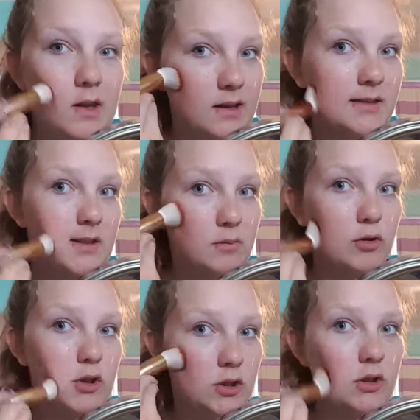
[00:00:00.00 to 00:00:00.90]
this is
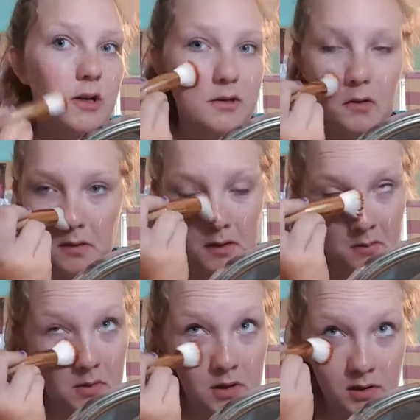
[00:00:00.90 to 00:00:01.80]
moisturizer that
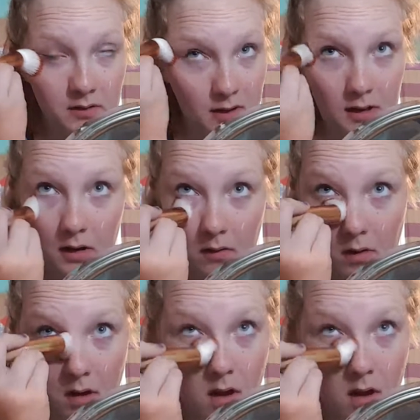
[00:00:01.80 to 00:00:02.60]
I'm putting on right now.